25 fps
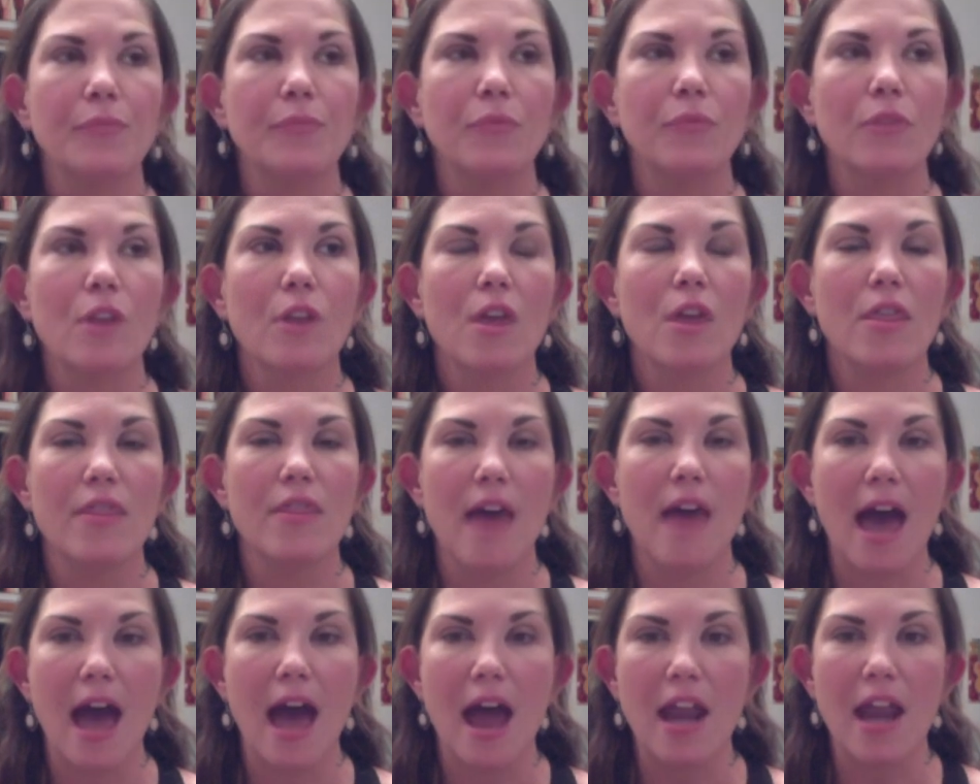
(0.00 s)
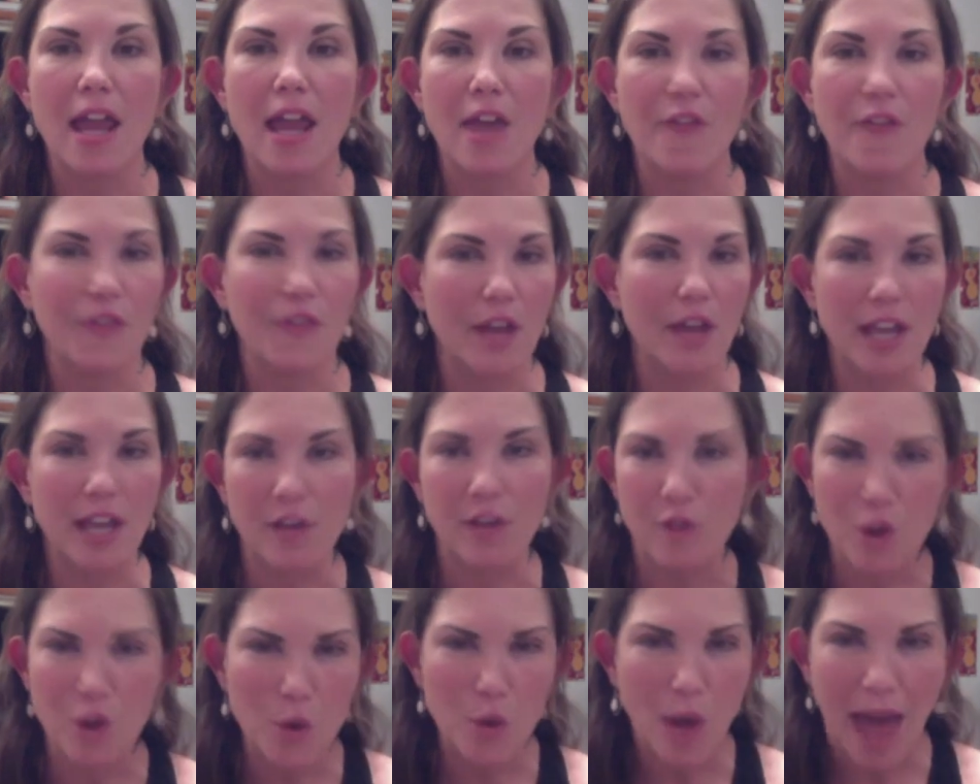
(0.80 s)
that if
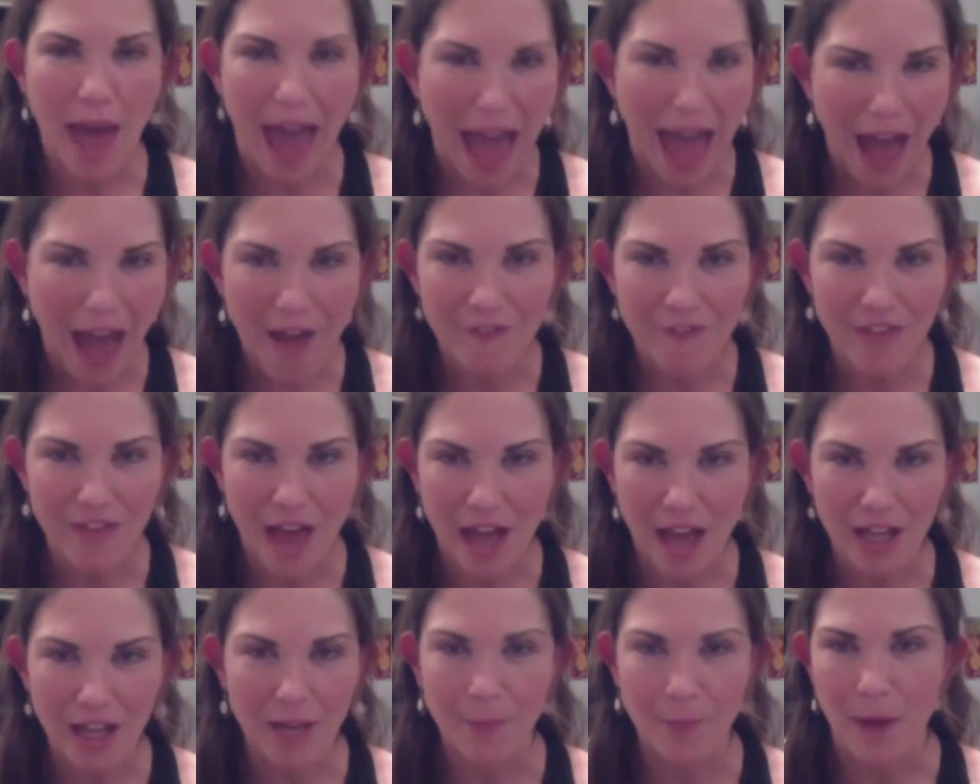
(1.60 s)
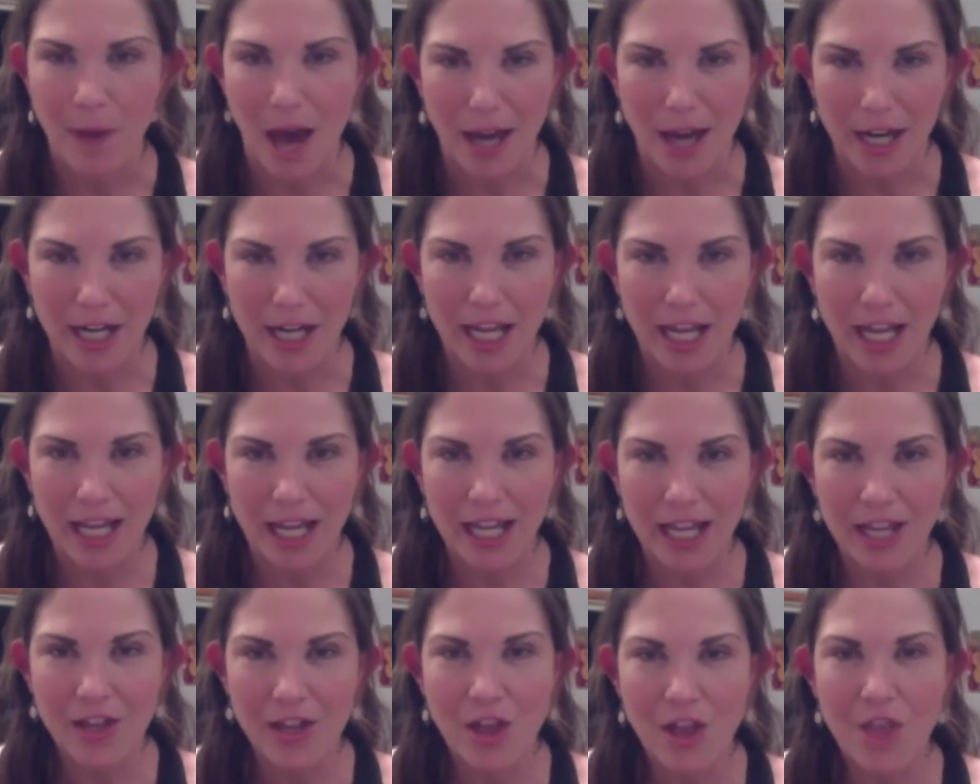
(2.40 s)
you have that commodity
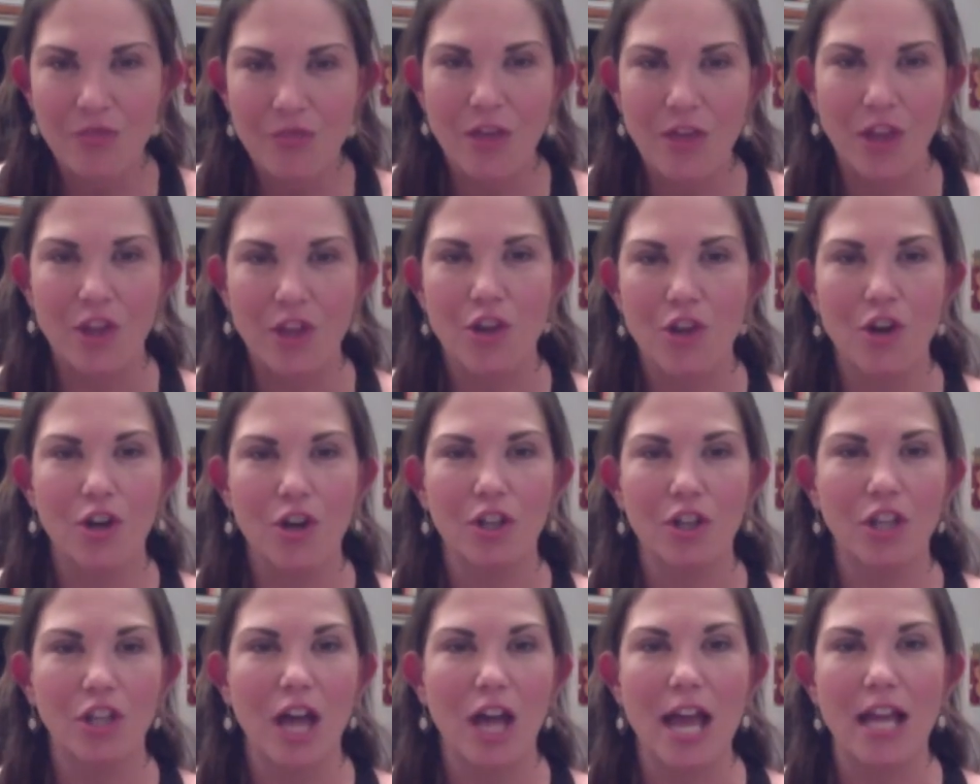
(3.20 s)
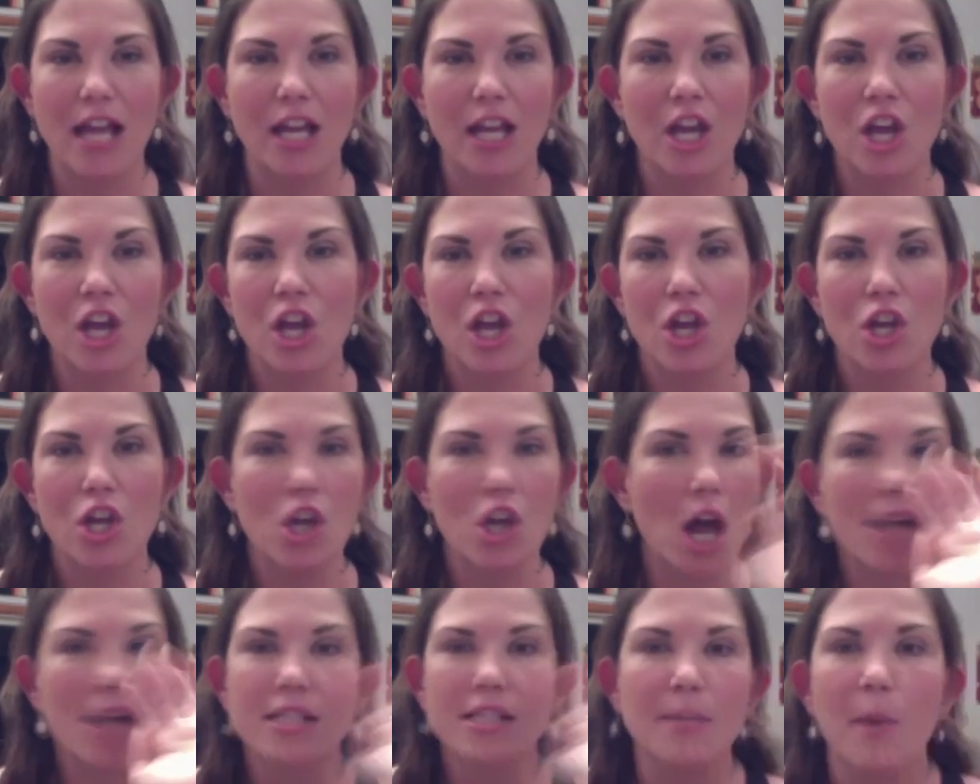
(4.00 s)
that you're like
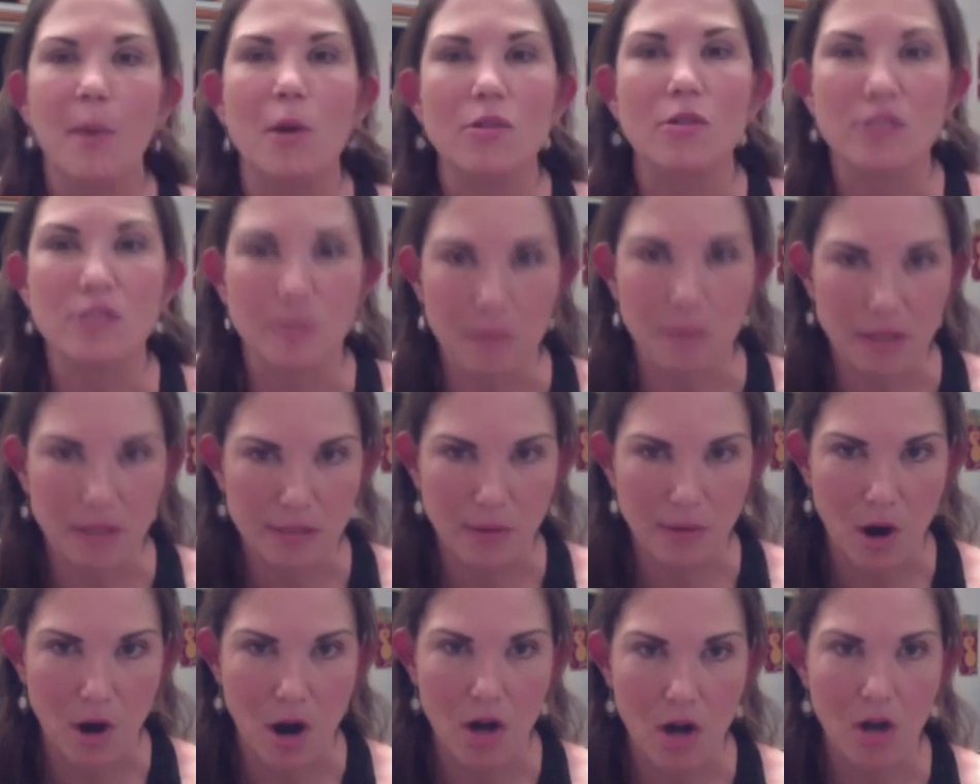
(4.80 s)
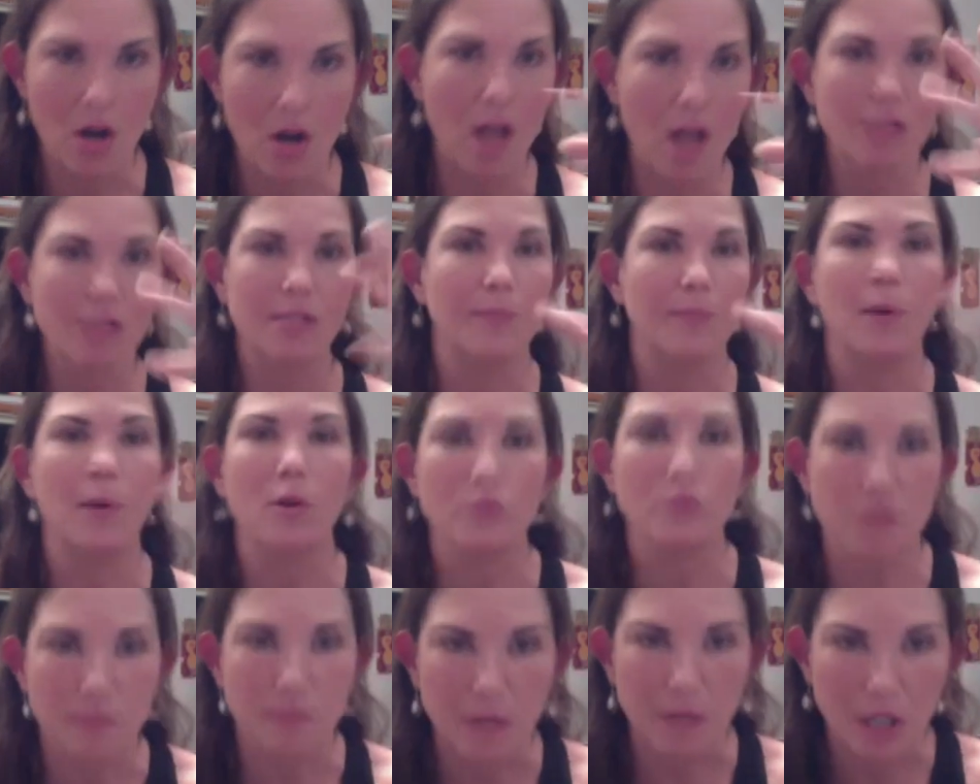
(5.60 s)
not supposed to be smart or not
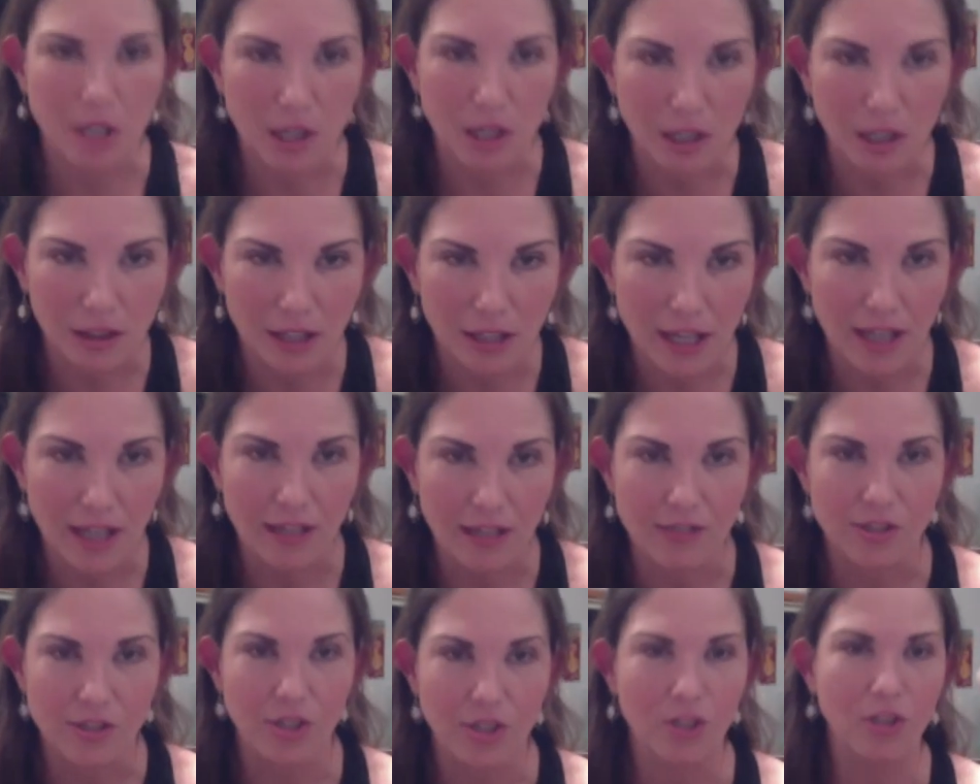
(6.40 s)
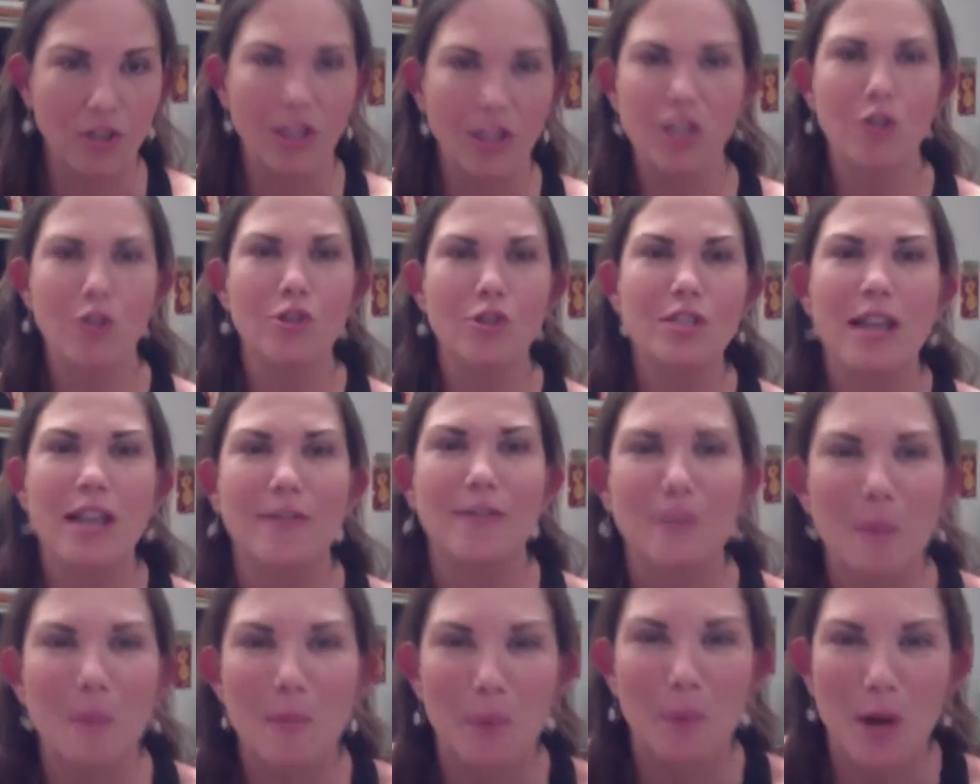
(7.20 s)
supposed to be good at things, or like you just have to
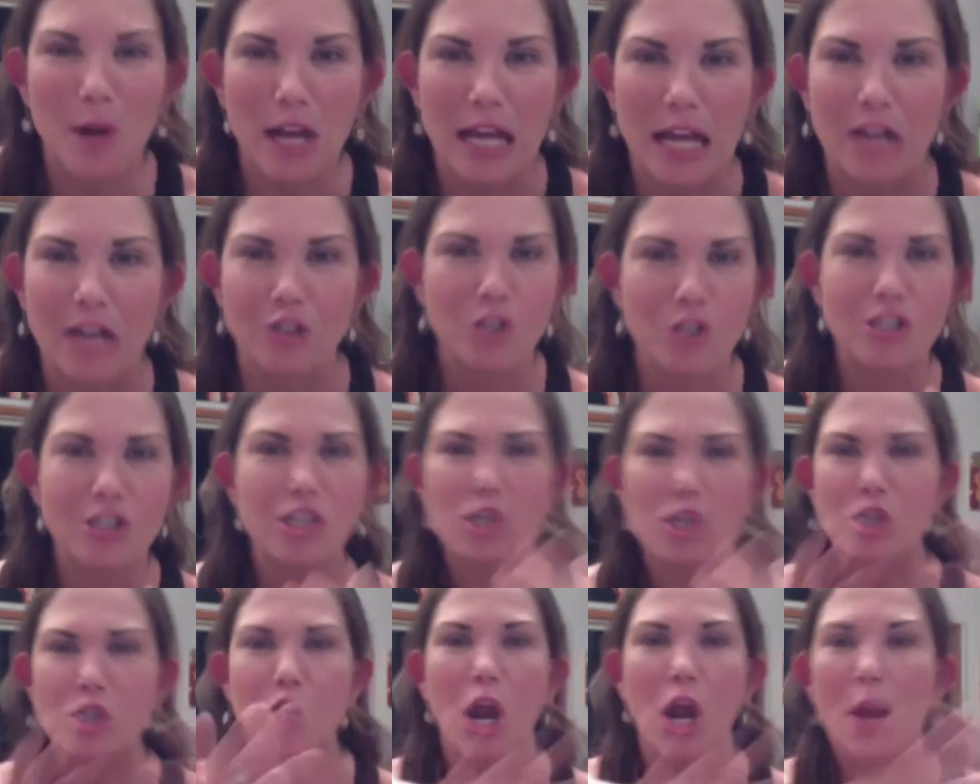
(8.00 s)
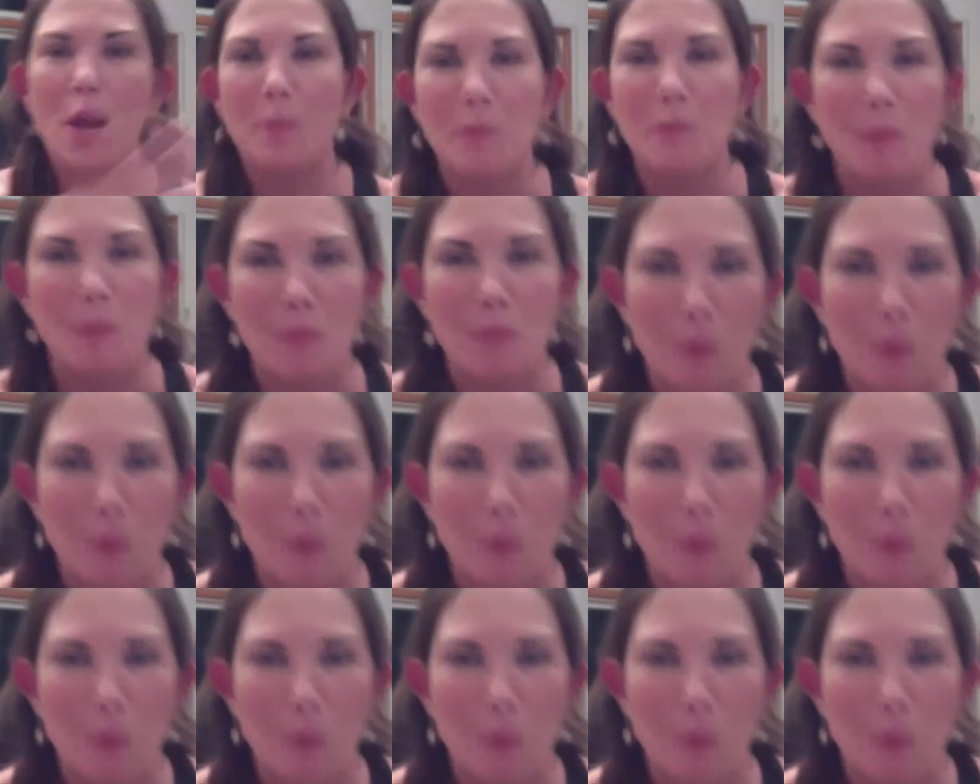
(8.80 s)
be pretty, just like shut up and be